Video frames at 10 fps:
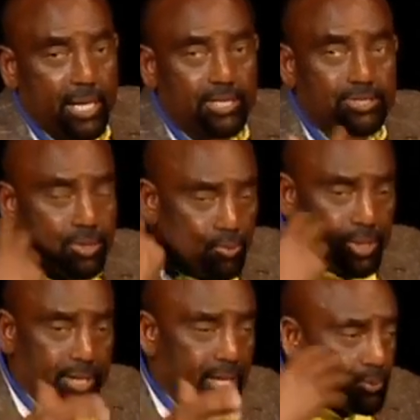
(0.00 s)
And
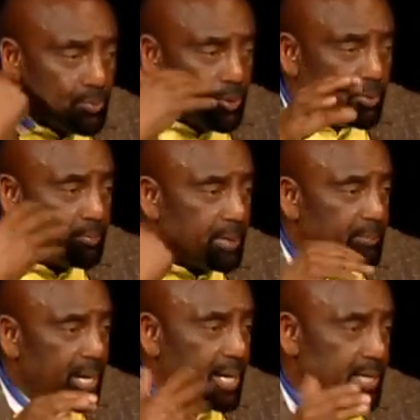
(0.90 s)
somewhere down the road, my
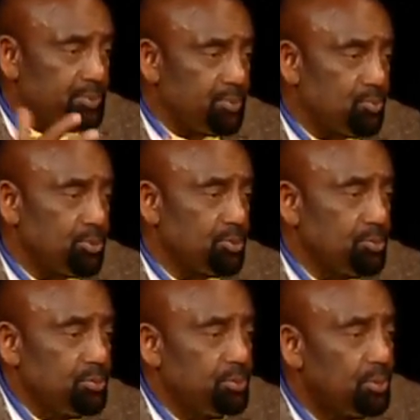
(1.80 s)
mind has been
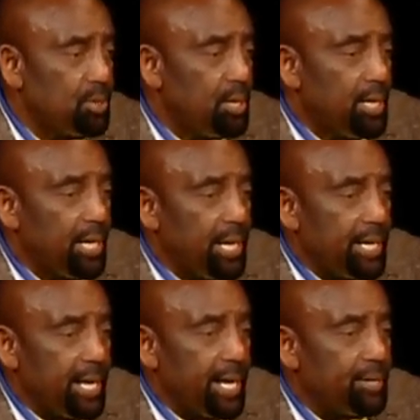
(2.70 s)
renewed,
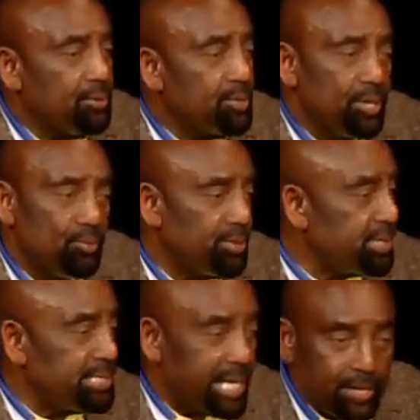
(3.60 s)
and I don't care what
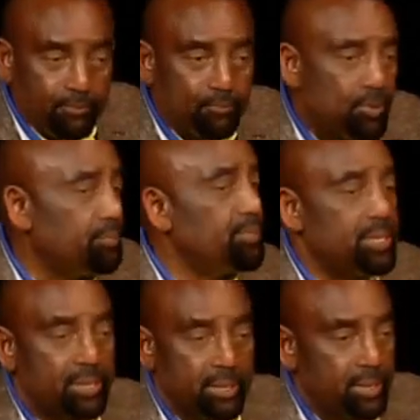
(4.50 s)
they take from
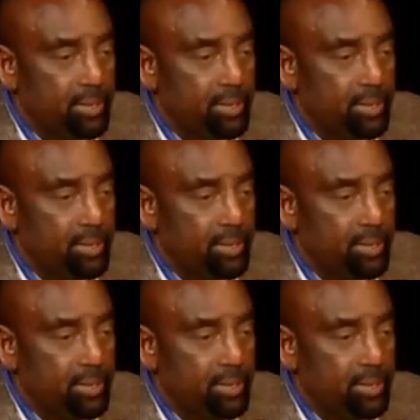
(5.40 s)
me.